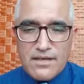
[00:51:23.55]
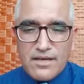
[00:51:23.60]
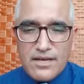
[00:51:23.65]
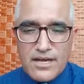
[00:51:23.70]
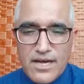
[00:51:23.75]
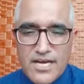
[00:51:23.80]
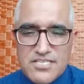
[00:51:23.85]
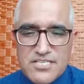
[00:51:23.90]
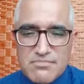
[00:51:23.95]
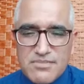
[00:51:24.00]

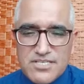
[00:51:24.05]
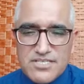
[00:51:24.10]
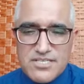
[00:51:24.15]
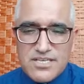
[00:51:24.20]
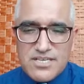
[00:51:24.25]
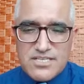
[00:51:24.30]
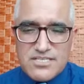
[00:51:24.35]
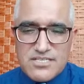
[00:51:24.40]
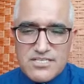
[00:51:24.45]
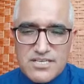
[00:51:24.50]
Asma
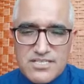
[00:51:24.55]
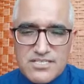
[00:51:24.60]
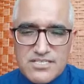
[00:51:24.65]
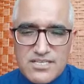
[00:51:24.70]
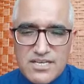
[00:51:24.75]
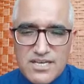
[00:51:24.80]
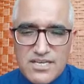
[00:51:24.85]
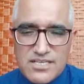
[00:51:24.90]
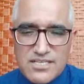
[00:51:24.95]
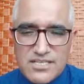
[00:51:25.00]
says, is
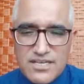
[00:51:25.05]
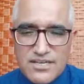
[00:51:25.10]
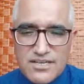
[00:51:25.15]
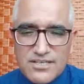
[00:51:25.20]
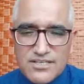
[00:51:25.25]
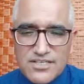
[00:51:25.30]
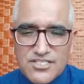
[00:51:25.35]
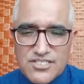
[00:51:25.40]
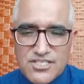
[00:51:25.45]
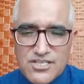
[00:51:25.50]
there any
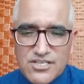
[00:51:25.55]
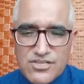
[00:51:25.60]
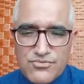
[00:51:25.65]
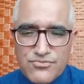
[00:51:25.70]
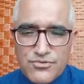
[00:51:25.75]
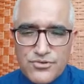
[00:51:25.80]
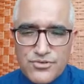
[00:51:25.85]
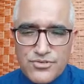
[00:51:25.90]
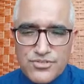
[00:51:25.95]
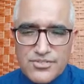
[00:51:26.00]
condition in the
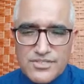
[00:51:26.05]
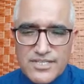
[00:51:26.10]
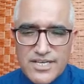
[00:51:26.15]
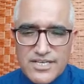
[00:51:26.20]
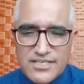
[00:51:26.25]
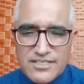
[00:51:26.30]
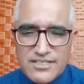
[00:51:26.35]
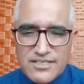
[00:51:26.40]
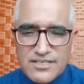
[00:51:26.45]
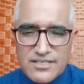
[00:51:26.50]
foot
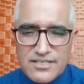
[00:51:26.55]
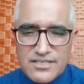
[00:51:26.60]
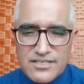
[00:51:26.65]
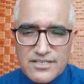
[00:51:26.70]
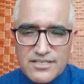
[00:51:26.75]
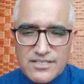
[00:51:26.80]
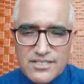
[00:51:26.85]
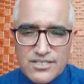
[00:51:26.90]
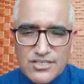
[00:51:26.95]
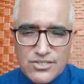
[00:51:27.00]
that
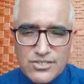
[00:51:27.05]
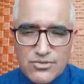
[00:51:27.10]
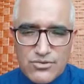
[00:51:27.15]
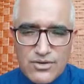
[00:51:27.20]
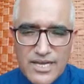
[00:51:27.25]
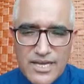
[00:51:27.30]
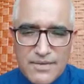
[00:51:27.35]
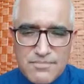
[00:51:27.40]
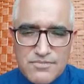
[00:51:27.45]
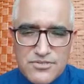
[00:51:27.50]
nerve
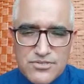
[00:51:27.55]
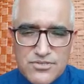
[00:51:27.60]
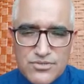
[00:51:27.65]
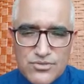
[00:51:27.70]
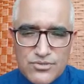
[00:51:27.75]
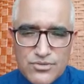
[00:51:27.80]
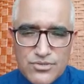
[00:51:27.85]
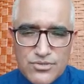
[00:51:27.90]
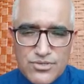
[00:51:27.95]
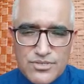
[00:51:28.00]
collapse
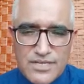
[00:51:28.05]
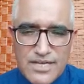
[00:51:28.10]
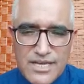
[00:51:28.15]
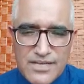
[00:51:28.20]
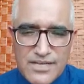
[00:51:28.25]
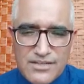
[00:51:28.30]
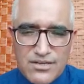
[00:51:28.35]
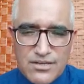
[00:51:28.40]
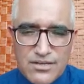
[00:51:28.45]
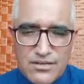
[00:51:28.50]
or
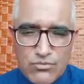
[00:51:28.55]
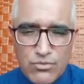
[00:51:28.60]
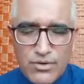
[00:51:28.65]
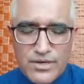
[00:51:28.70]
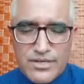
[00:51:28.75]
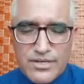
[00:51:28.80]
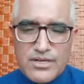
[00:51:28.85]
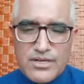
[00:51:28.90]
another one?